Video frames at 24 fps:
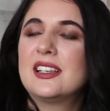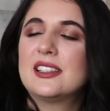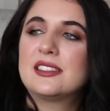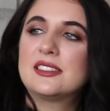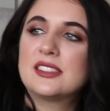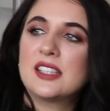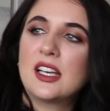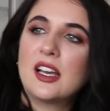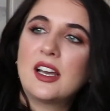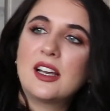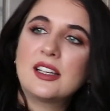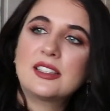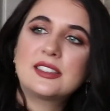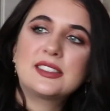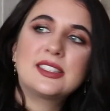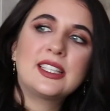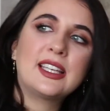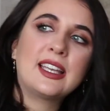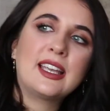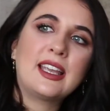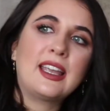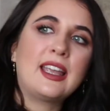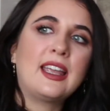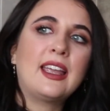
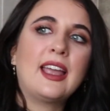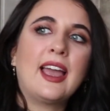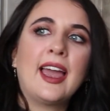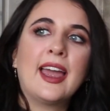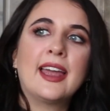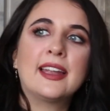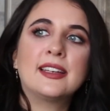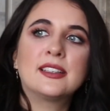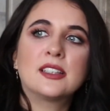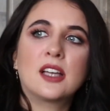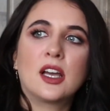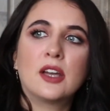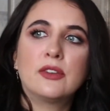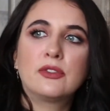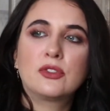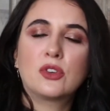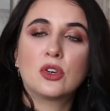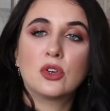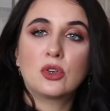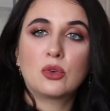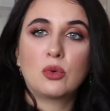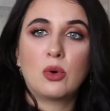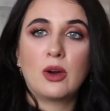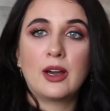dirty, and I've
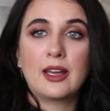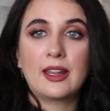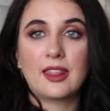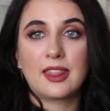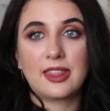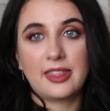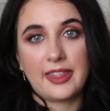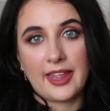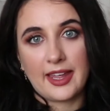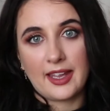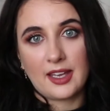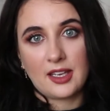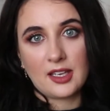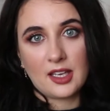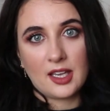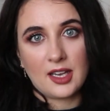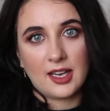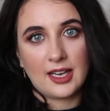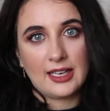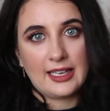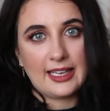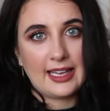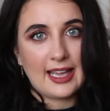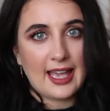got quite thick
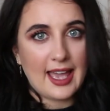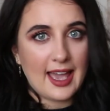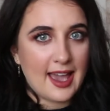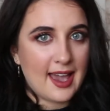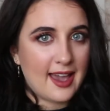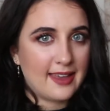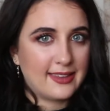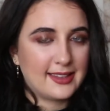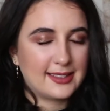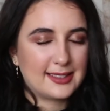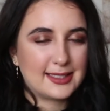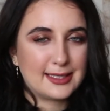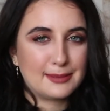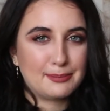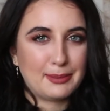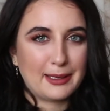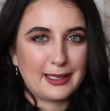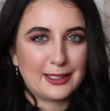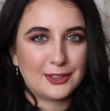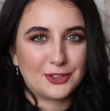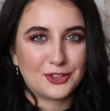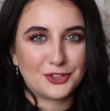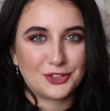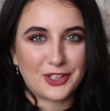curly hair. This is
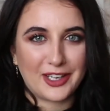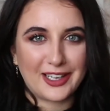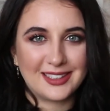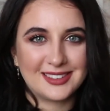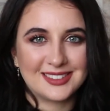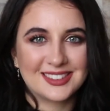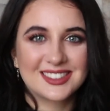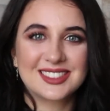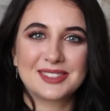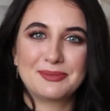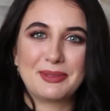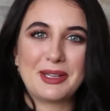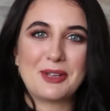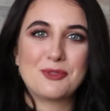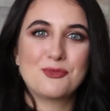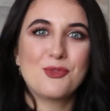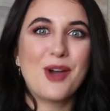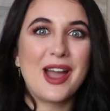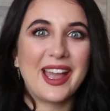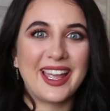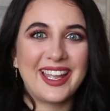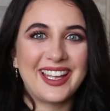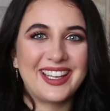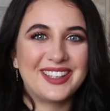being straightened to be
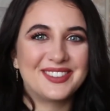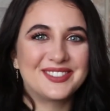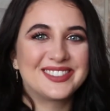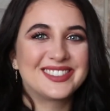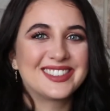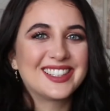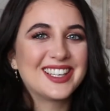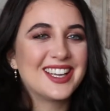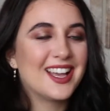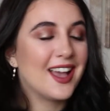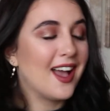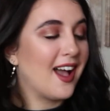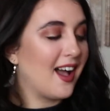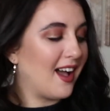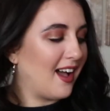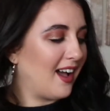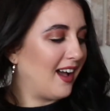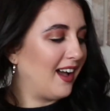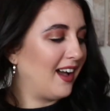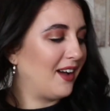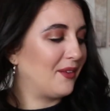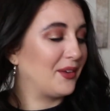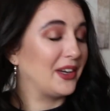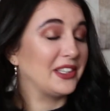waved,
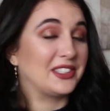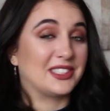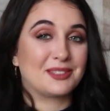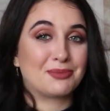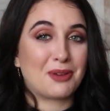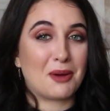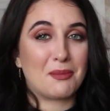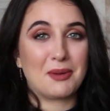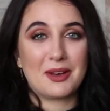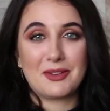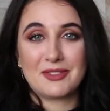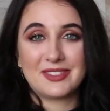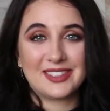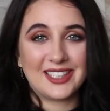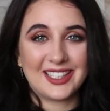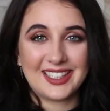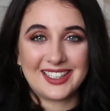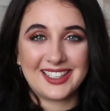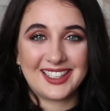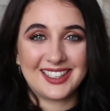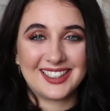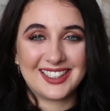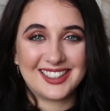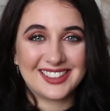which is probably
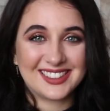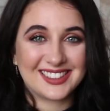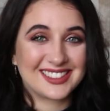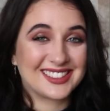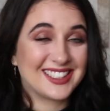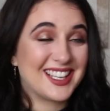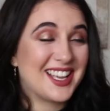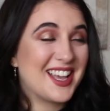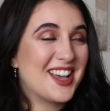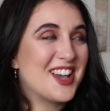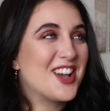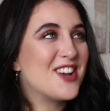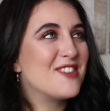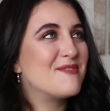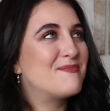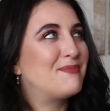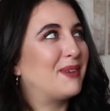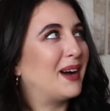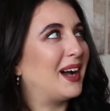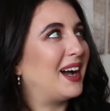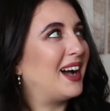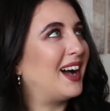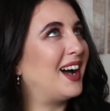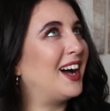ridiculous.
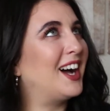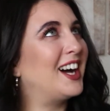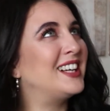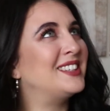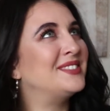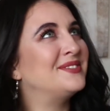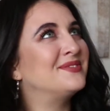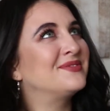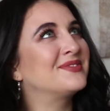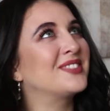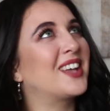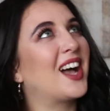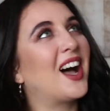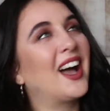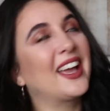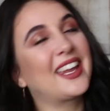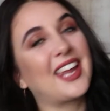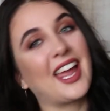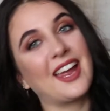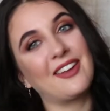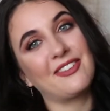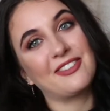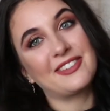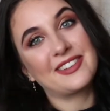But I
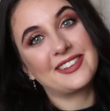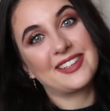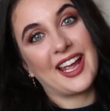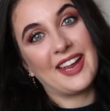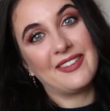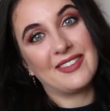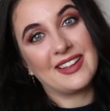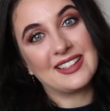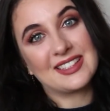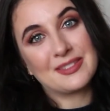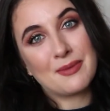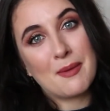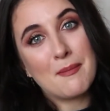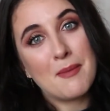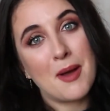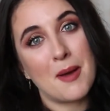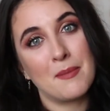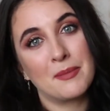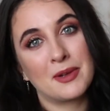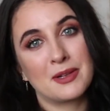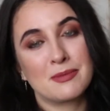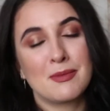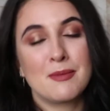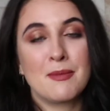gave that to my mum
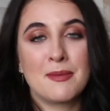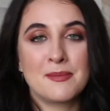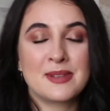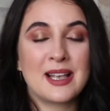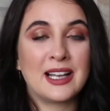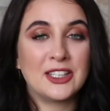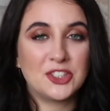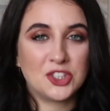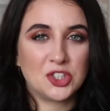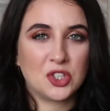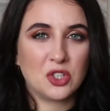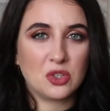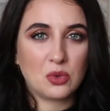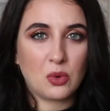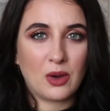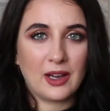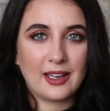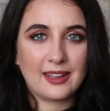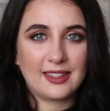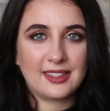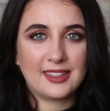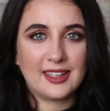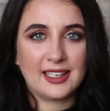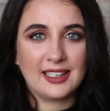because my mum's actually got
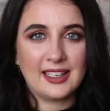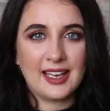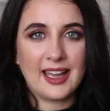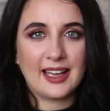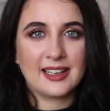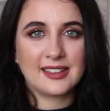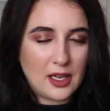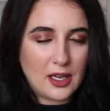quite thin hair.